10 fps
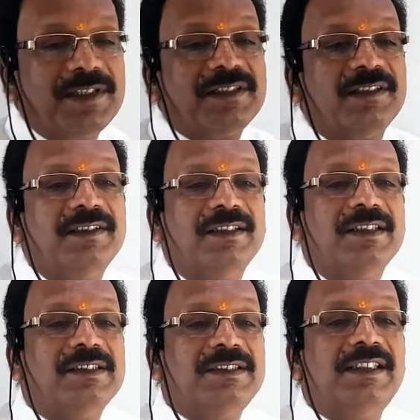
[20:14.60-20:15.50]
purpose,
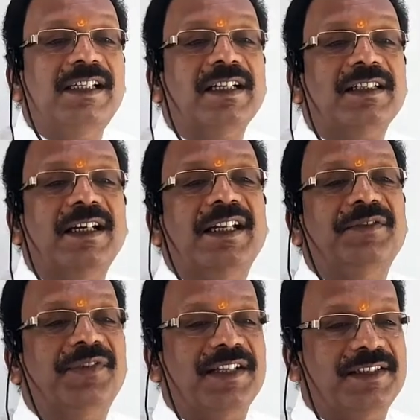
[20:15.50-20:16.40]
see here the
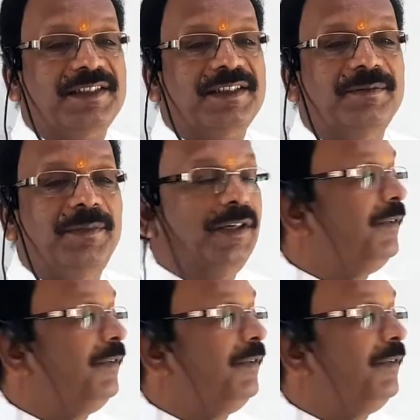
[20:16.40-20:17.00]
difference